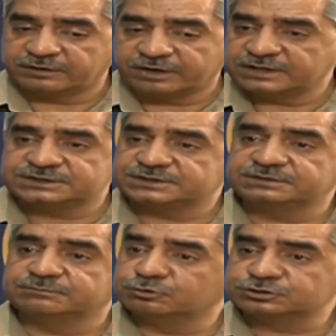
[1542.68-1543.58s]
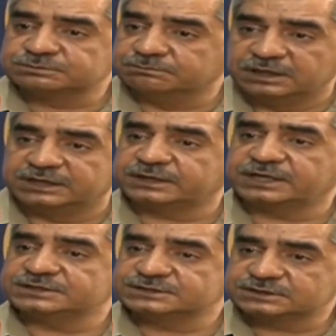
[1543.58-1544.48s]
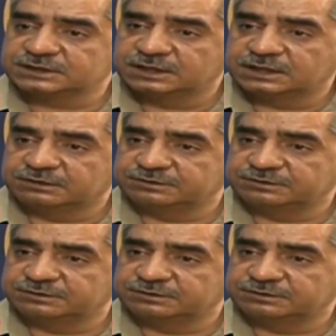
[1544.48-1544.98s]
why is it the most militarized